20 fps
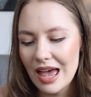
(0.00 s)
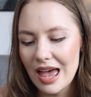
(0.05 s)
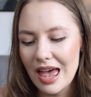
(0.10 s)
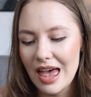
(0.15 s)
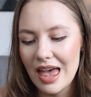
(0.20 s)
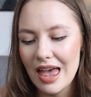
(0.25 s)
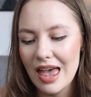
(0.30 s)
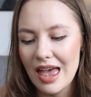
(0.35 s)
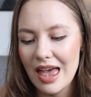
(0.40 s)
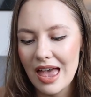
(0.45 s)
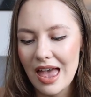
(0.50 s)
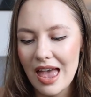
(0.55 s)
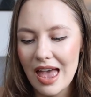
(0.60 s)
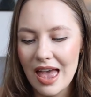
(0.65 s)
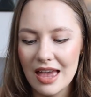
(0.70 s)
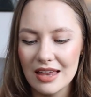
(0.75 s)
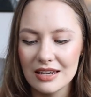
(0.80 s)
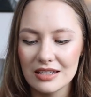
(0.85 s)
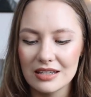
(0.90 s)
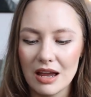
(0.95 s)

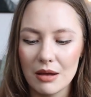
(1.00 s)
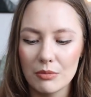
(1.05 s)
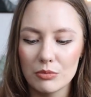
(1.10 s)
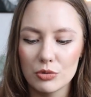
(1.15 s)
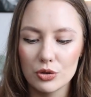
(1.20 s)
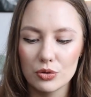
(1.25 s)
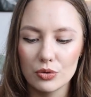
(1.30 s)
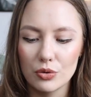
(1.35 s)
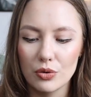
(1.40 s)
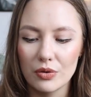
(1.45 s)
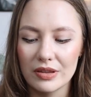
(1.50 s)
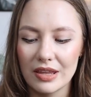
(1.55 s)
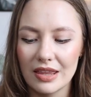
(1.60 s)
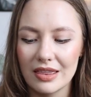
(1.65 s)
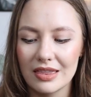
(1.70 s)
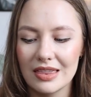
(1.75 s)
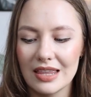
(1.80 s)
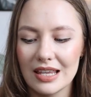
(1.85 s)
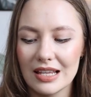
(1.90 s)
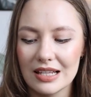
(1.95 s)
and I'm sure
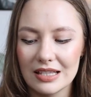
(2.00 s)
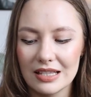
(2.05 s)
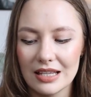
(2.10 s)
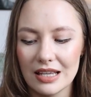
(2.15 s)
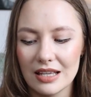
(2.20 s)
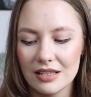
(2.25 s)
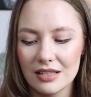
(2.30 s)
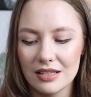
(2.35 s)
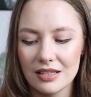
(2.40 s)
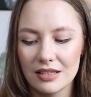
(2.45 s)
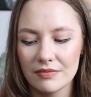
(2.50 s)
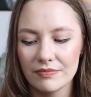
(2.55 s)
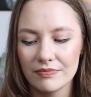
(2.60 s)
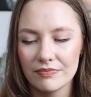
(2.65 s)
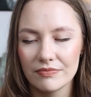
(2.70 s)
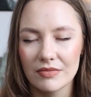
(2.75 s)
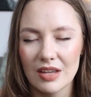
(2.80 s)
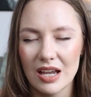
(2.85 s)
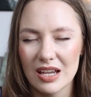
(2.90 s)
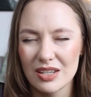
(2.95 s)
that this is,
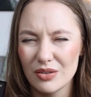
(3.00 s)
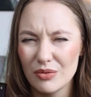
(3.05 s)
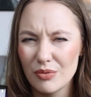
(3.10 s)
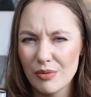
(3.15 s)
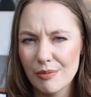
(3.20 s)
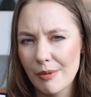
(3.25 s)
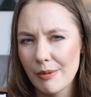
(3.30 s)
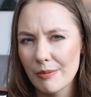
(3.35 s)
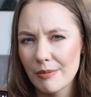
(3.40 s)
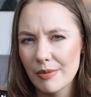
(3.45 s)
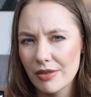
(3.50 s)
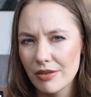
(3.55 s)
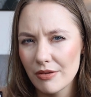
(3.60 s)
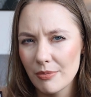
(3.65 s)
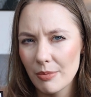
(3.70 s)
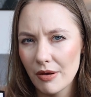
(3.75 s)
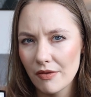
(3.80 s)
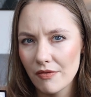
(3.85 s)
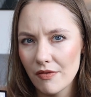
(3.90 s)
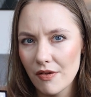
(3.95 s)
I don't remember the
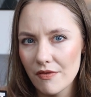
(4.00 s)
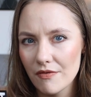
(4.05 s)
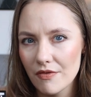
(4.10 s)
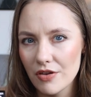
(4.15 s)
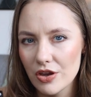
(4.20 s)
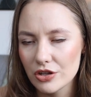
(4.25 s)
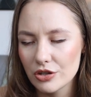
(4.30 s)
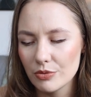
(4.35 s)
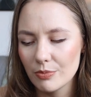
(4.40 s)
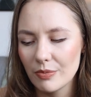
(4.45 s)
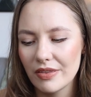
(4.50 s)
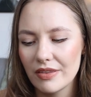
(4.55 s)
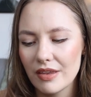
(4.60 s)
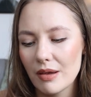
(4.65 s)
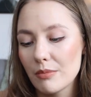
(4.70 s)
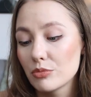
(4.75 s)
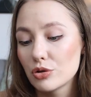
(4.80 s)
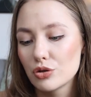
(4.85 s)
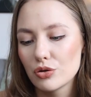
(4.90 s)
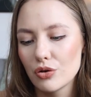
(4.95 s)
Parfum version, but
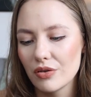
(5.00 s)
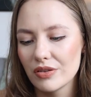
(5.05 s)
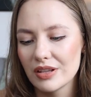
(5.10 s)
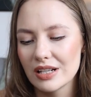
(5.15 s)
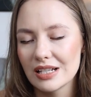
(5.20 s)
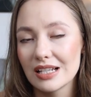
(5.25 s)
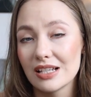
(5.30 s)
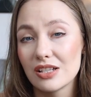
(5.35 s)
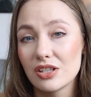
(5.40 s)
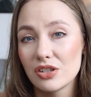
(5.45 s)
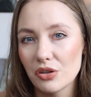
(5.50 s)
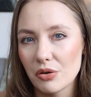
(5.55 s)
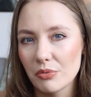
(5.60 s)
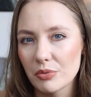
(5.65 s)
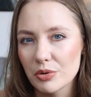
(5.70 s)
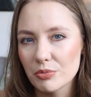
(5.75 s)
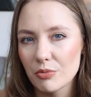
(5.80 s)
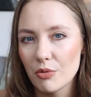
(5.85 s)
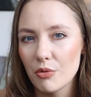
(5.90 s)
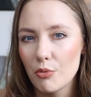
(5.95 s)
I'm sure this is so
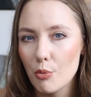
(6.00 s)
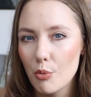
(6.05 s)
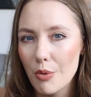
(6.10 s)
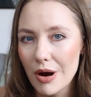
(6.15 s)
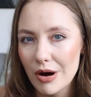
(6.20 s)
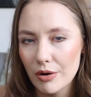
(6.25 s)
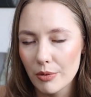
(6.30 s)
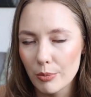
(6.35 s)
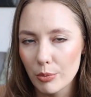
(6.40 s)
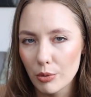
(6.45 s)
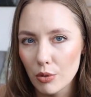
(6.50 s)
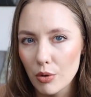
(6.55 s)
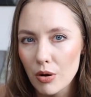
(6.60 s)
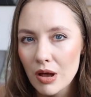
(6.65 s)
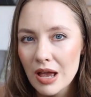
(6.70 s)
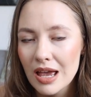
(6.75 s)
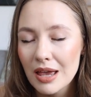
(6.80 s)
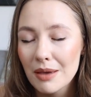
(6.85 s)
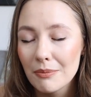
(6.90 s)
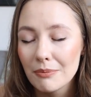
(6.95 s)
much more wearable
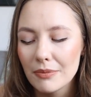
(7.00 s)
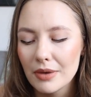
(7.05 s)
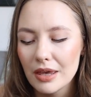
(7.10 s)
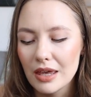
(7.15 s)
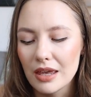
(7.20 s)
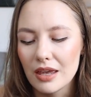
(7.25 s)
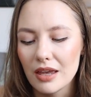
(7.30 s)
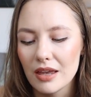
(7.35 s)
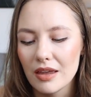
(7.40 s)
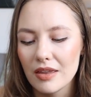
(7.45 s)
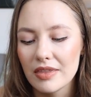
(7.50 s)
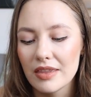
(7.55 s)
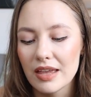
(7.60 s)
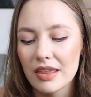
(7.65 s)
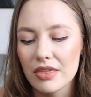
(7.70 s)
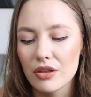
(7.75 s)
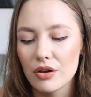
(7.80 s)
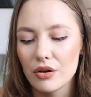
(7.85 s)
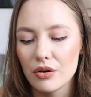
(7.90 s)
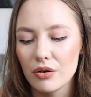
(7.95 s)

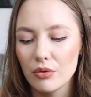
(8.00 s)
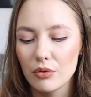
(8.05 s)
than the